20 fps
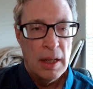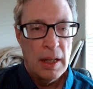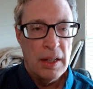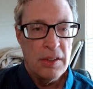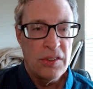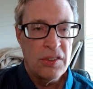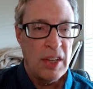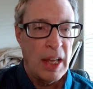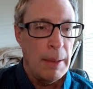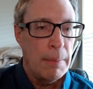The
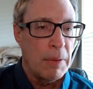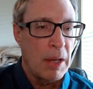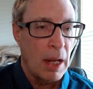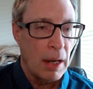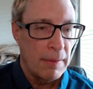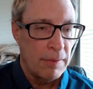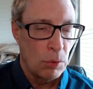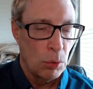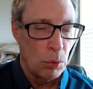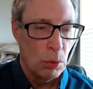same
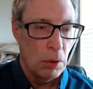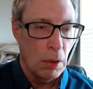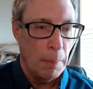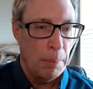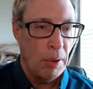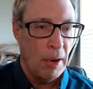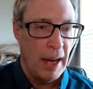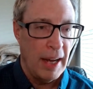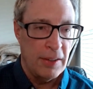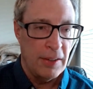kind of rule
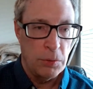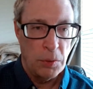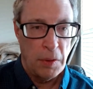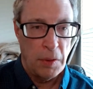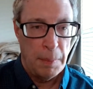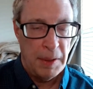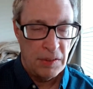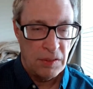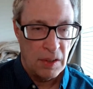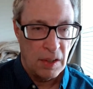applies with
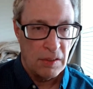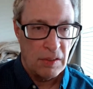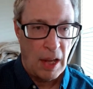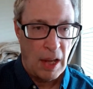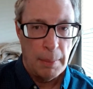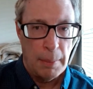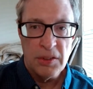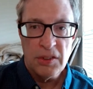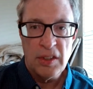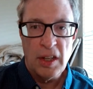a business.
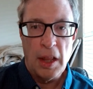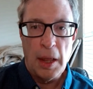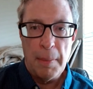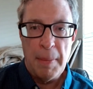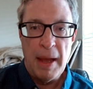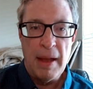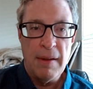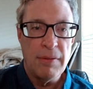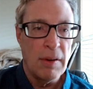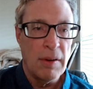How much do they
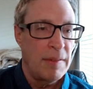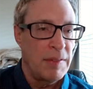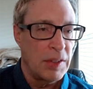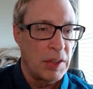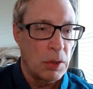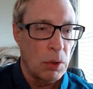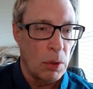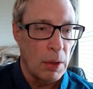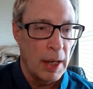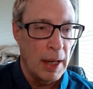pay for
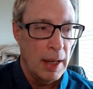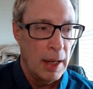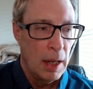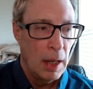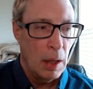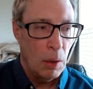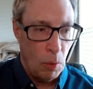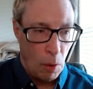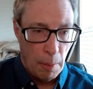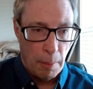inventory?
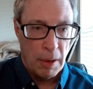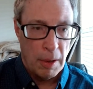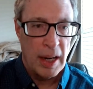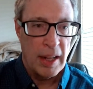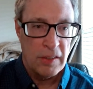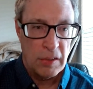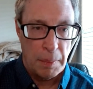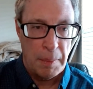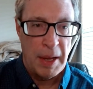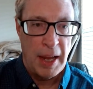Walmart
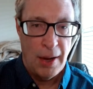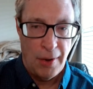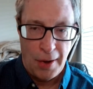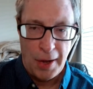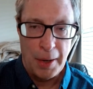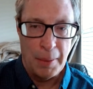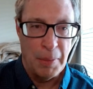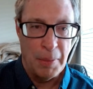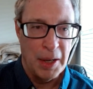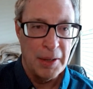has to pay a
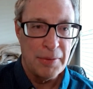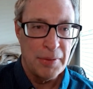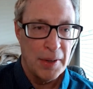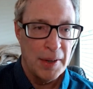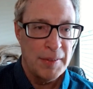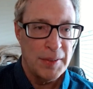lot of money for